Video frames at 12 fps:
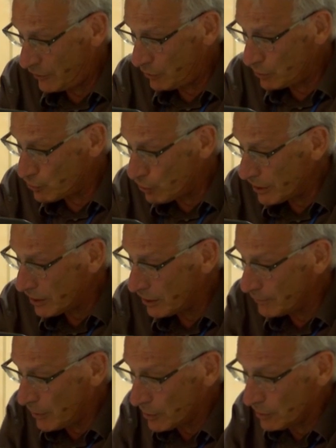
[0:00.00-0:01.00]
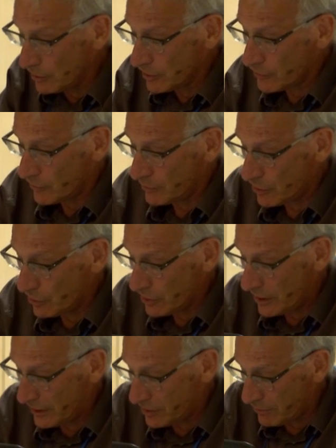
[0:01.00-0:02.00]
were drawing on models from
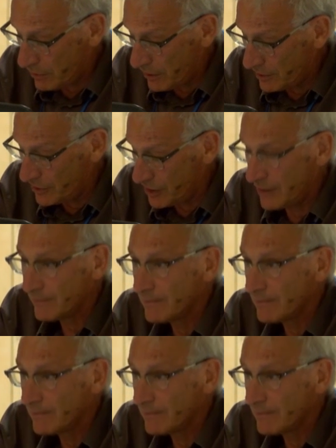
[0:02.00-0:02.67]
social anthropology,